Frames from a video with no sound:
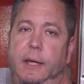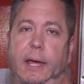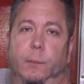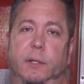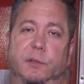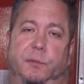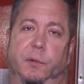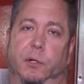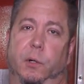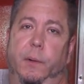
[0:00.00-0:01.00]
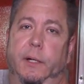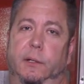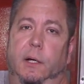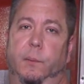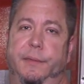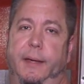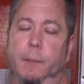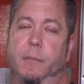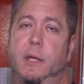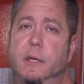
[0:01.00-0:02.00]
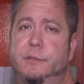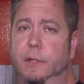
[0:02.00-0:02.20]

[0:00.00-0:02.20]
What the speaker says: and we look forward to growing along with them.